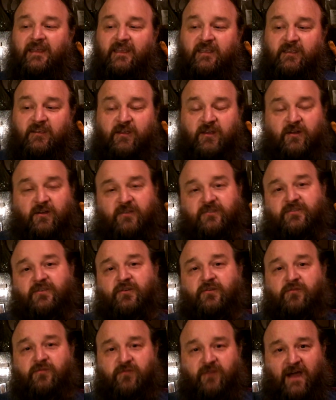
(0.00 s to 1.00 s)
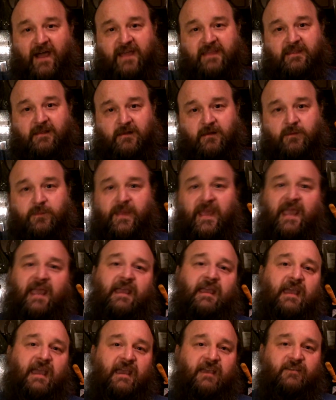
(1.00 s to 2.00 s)
you can also fry the little
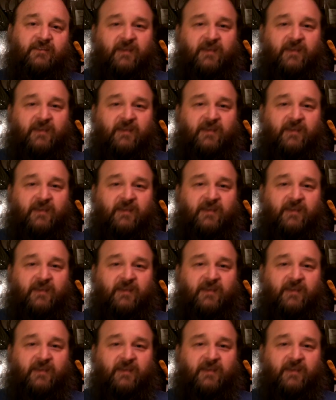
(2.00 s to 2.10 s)
pancakes,